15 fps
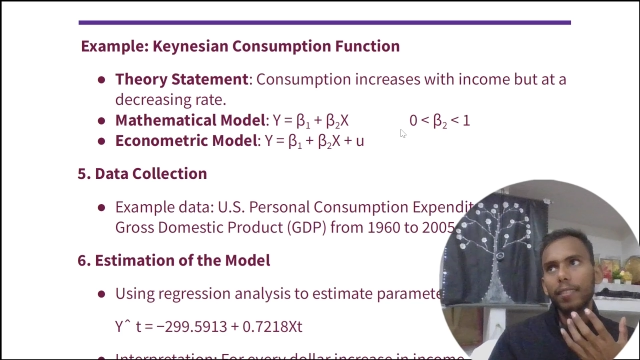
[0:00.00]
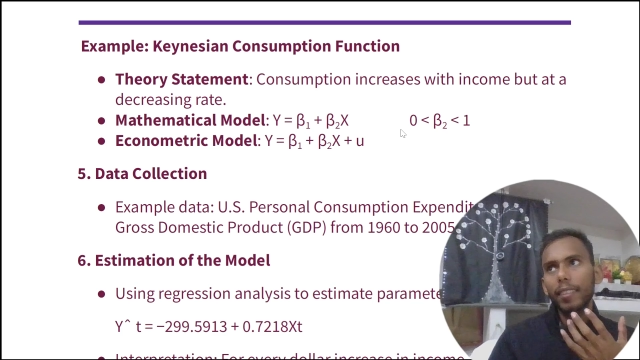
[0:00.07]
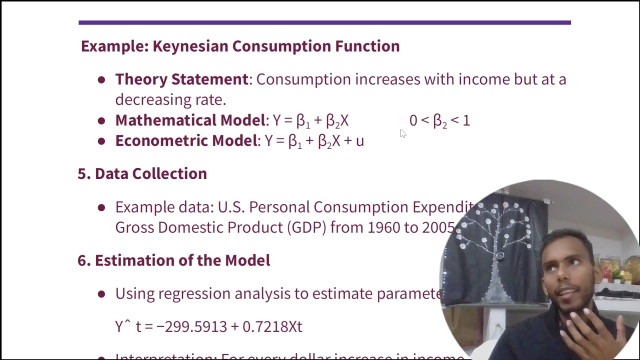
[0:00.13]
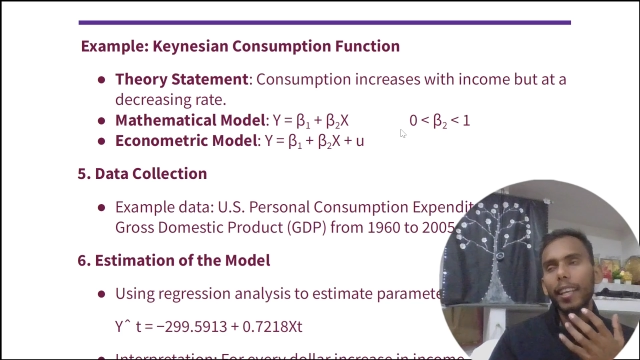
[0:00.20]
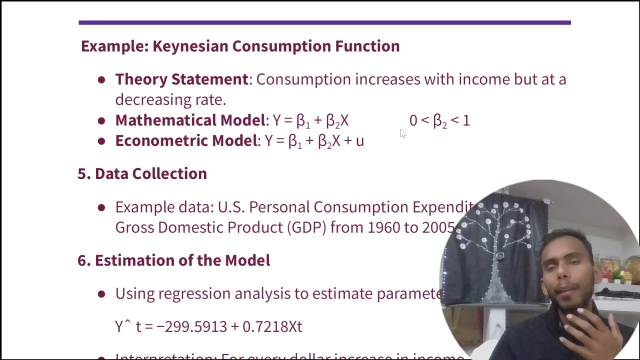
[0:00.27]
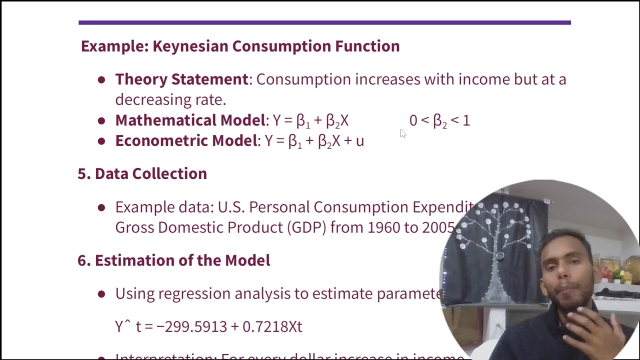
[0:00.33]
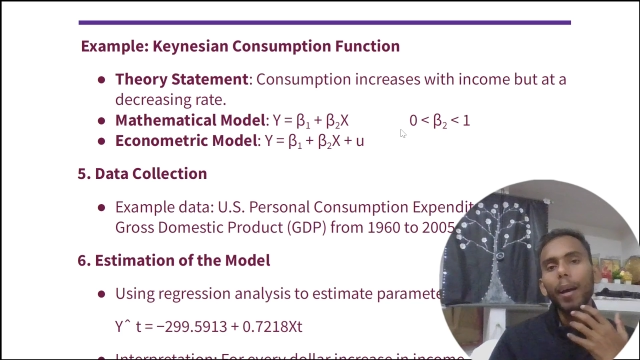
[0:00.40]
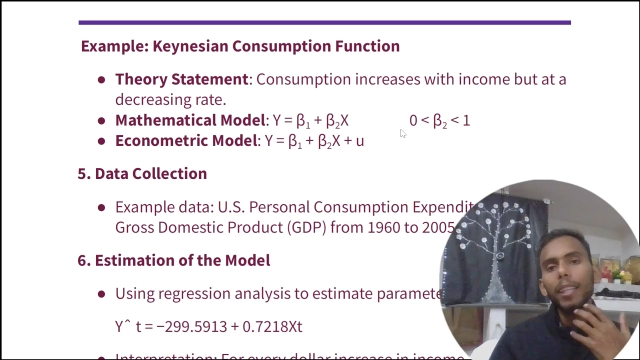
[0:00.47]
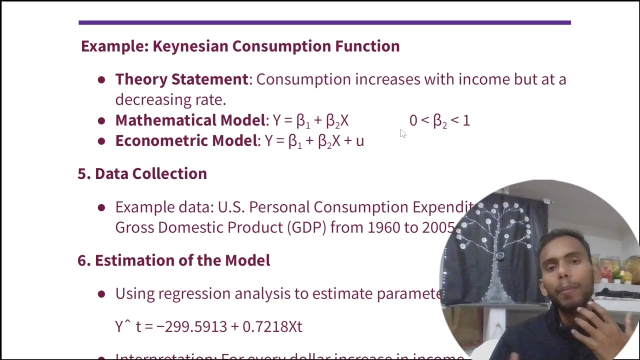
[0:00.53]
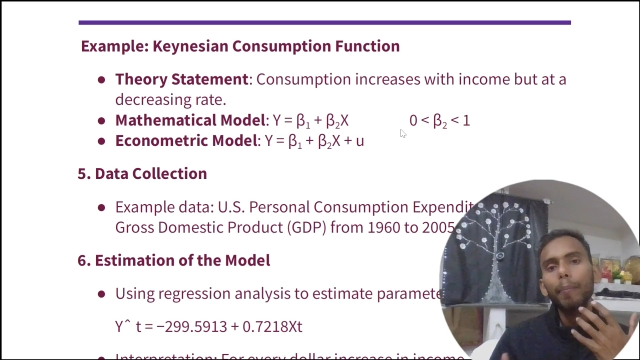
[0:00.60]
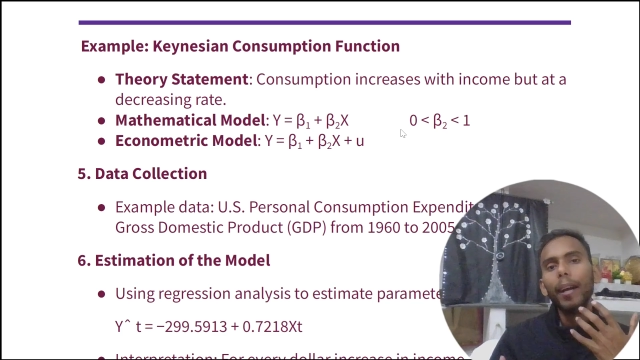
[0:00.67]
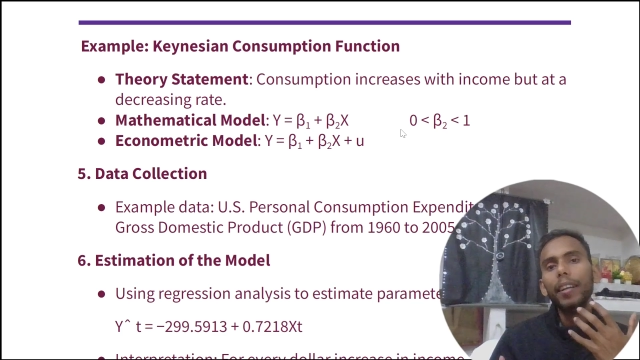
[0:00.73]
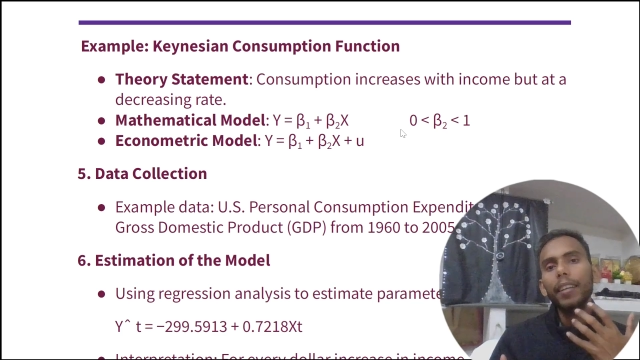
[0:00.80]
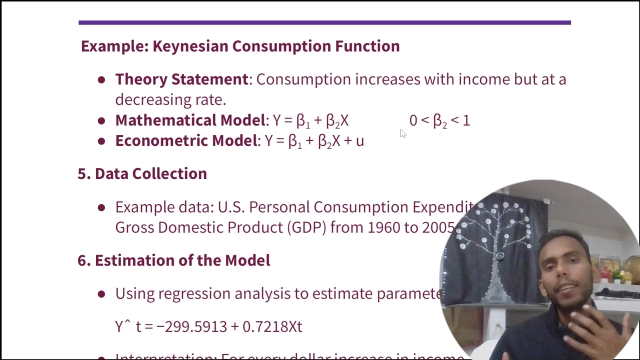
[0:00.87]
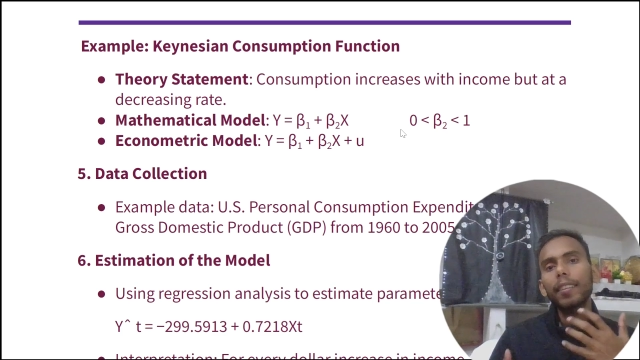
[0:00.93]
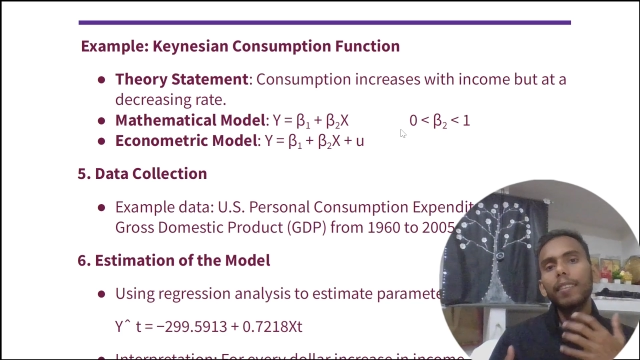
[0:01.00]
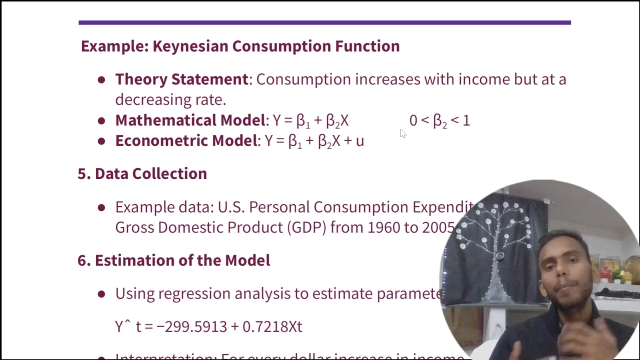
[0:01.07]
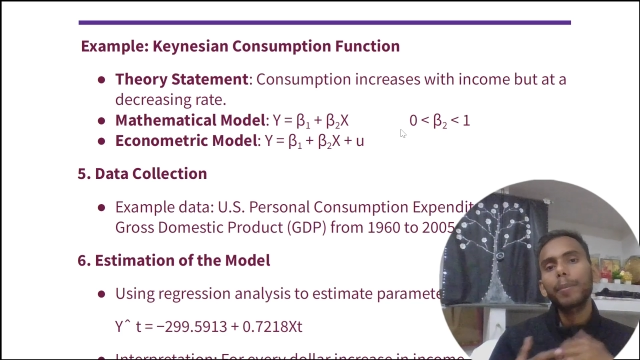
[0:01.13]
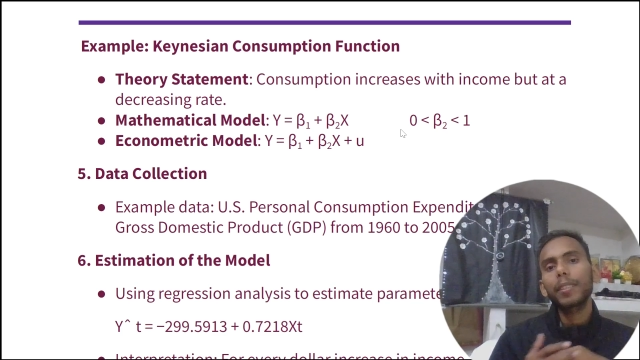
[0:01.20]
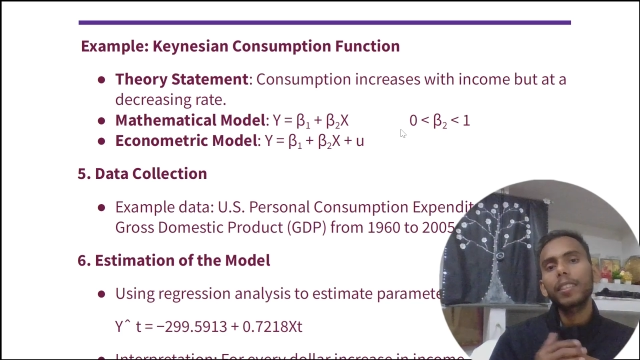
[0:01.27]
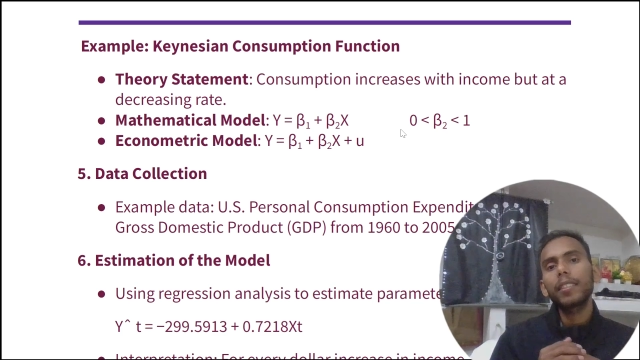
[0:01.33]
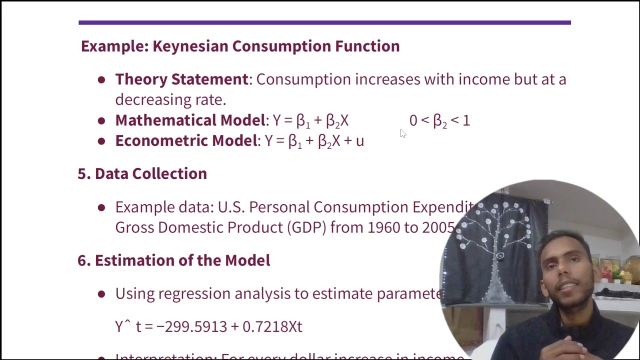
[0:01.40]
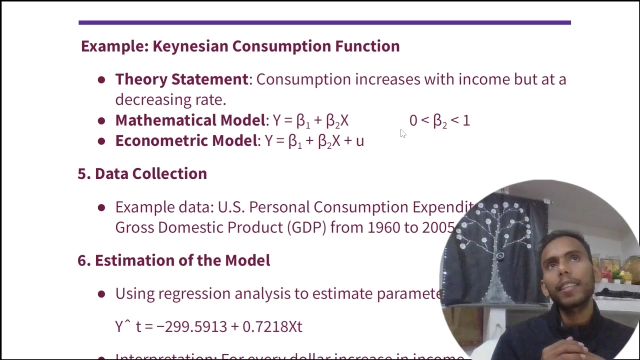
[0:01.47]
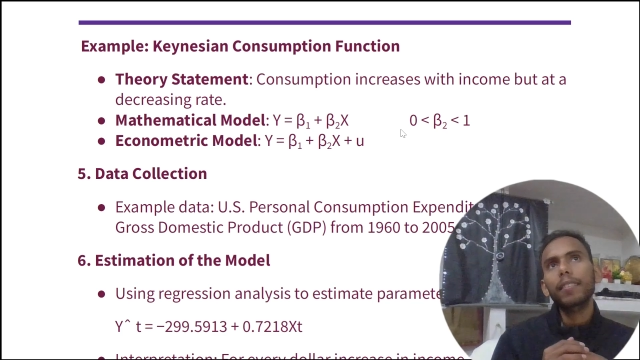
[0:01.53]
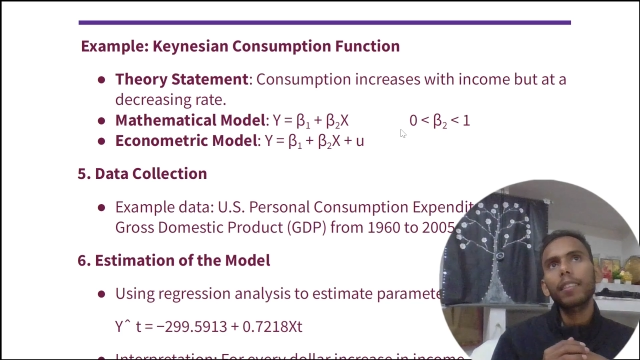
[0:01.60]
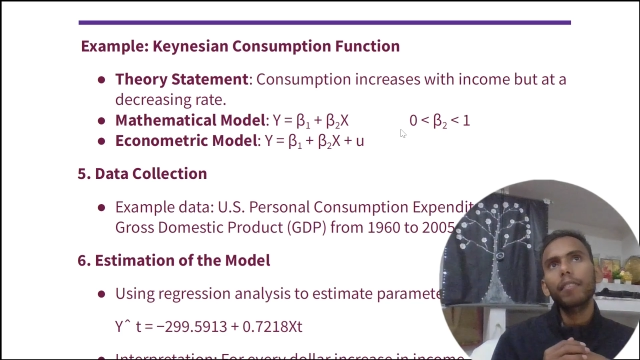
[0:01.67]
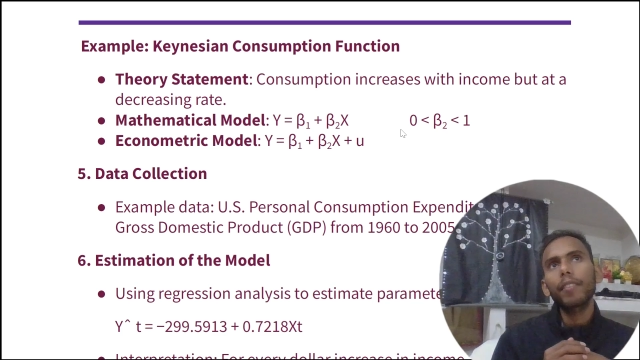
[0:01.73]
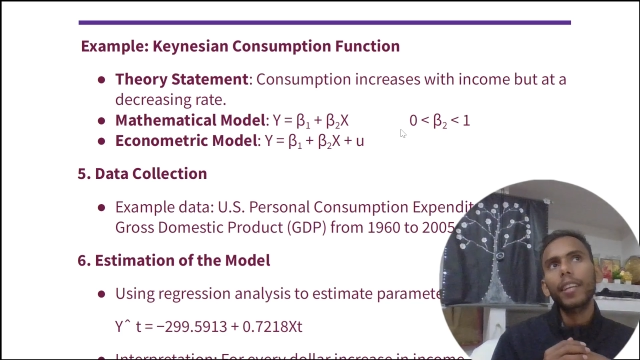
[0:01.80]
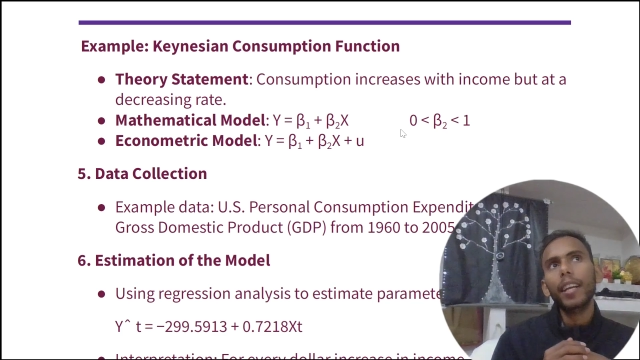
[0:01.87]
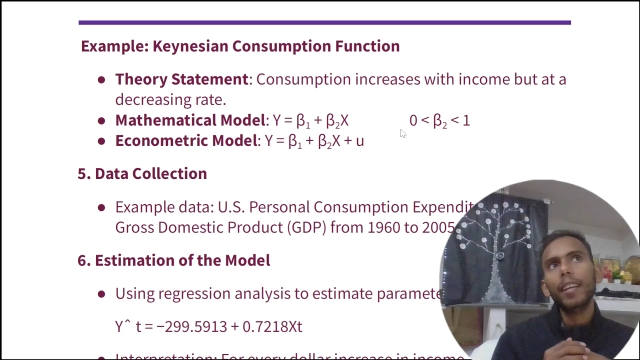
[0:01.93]
In a mathematical representation,
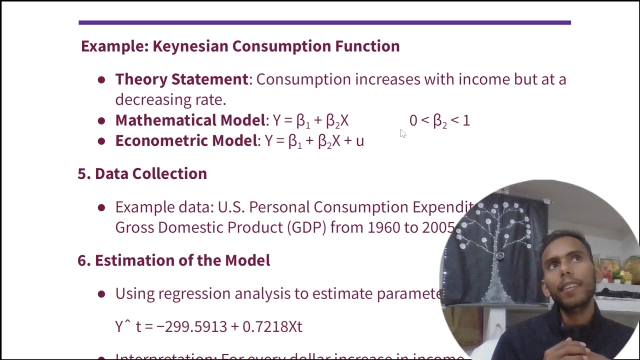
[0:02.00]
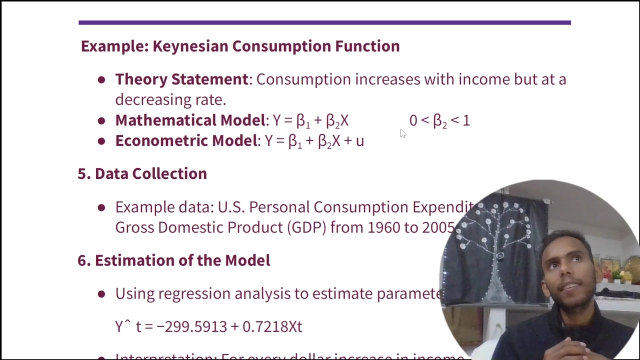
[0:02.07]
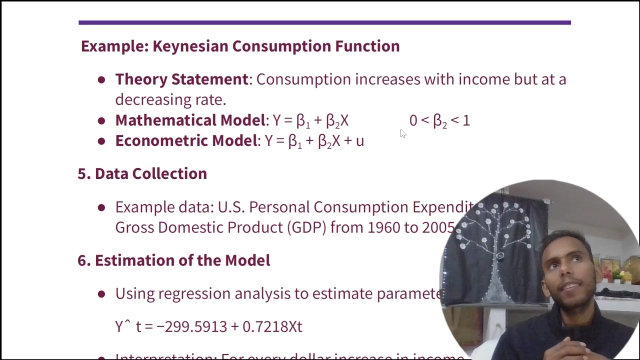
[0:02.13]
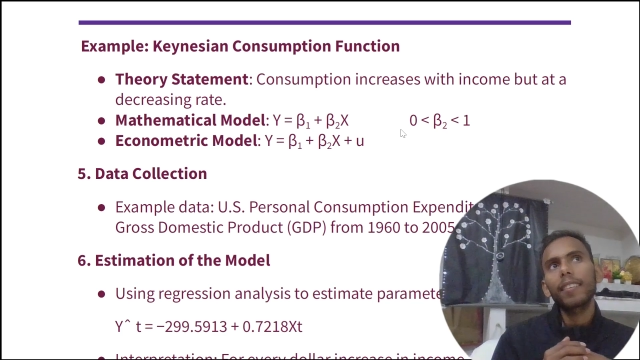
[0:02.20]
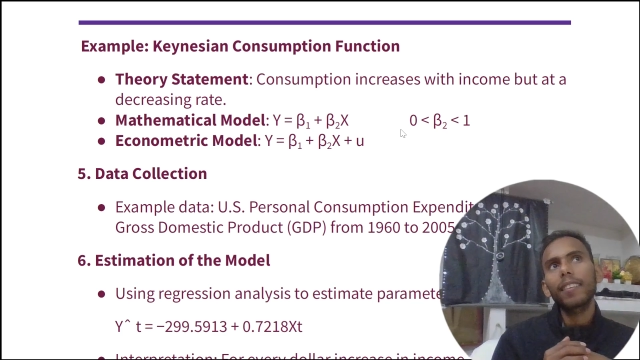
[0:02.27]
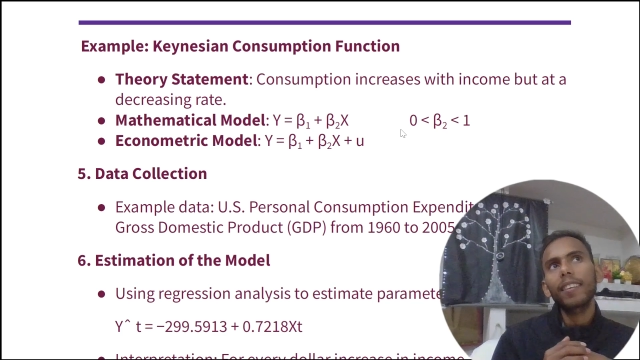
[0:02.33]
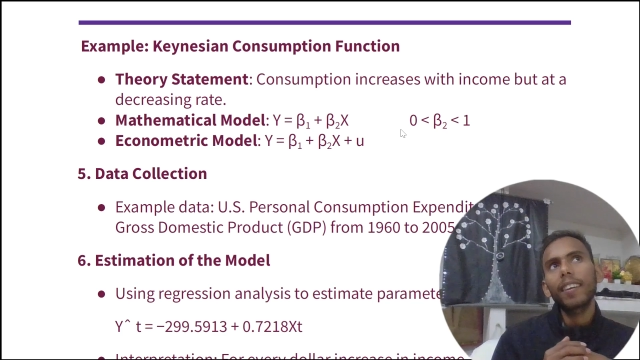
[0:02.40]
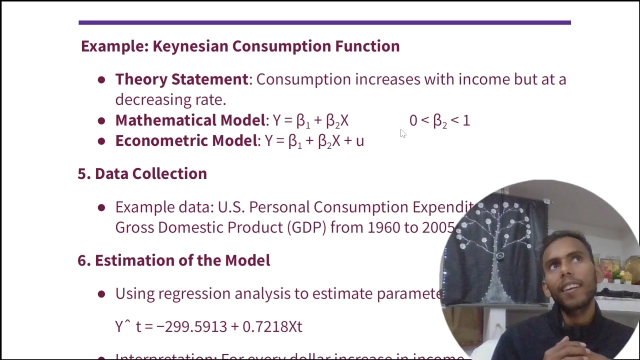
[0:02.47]
we can